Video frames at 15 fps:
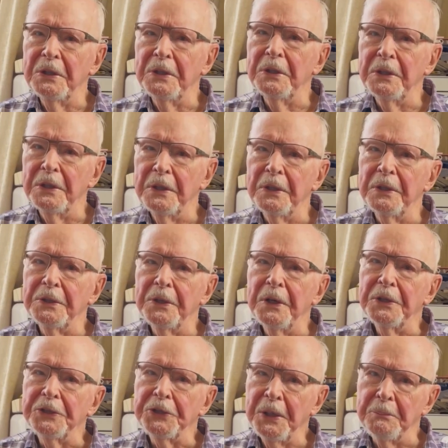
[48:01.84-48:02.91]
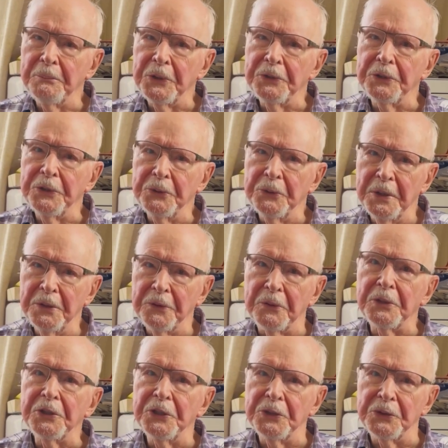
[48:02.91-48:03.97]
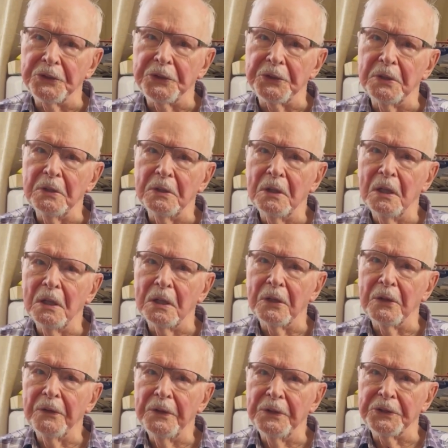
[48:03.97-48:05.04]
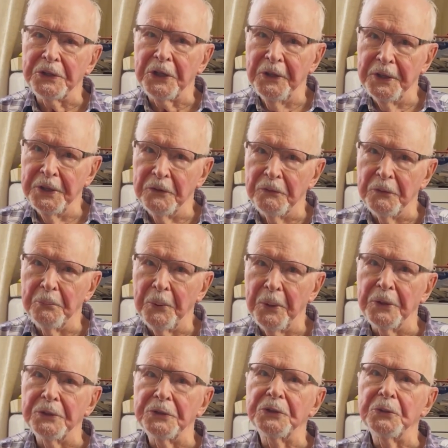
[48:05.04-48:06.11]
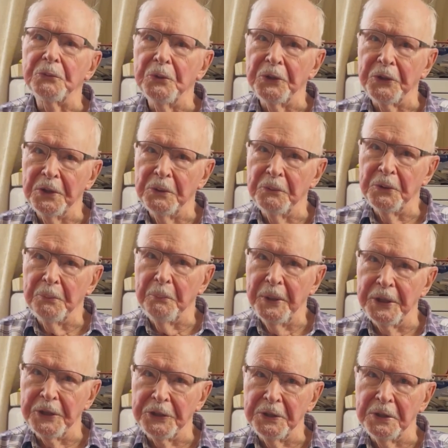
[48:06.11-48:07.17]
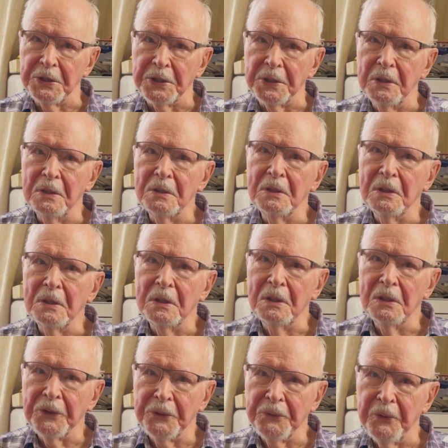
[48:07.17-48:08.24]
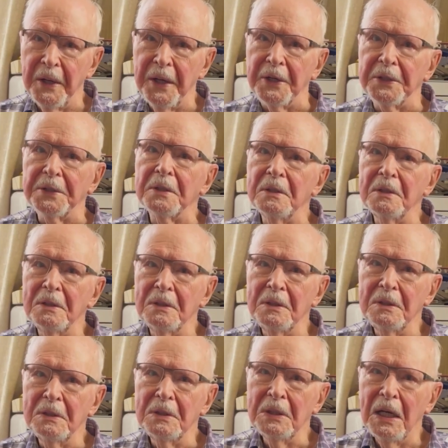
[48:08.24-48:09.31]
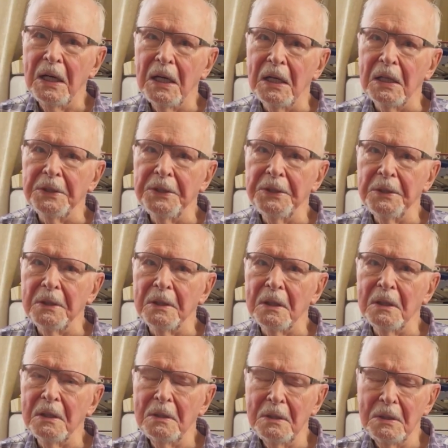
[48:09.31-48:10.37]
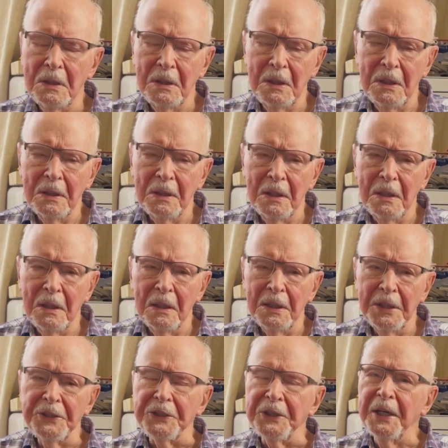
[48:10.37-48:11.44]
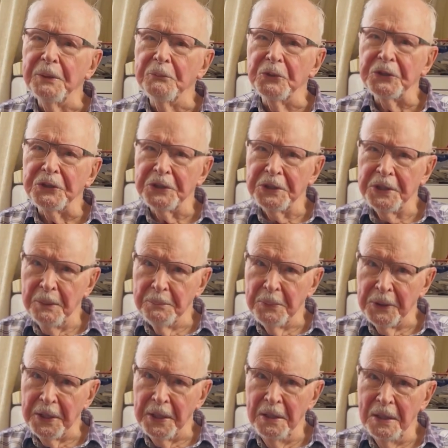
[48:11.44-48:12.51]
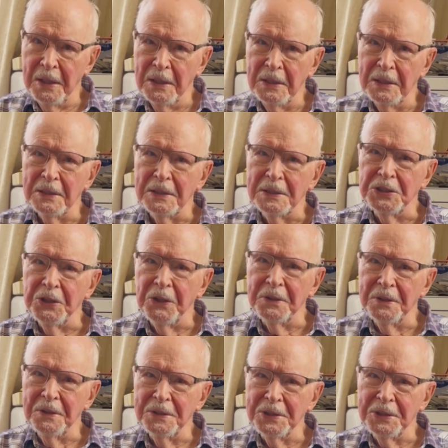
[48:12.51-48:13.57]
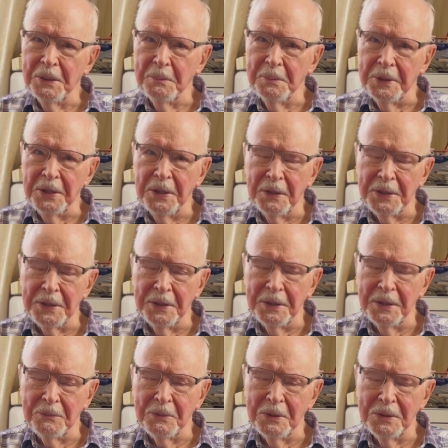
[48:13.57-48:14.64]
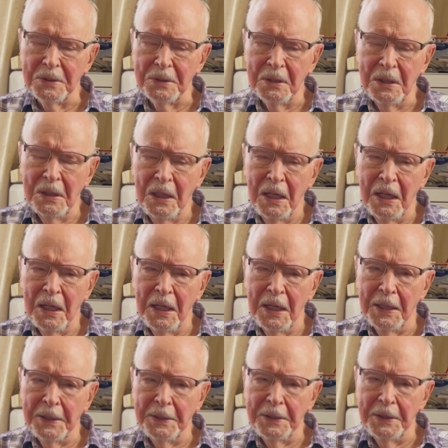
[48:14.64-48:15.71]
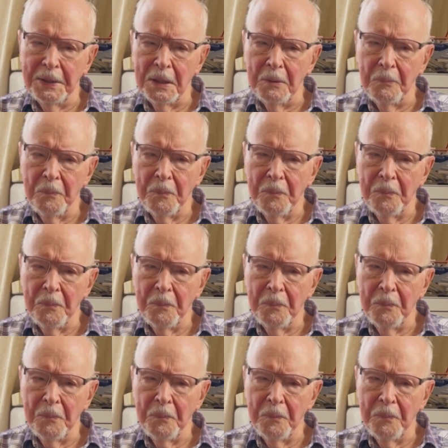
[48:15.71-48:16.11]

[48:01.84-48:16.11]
attempted to introduce this kind of approach to working with patients throughout, and his name was Stubley, John Stubley, I think it was, and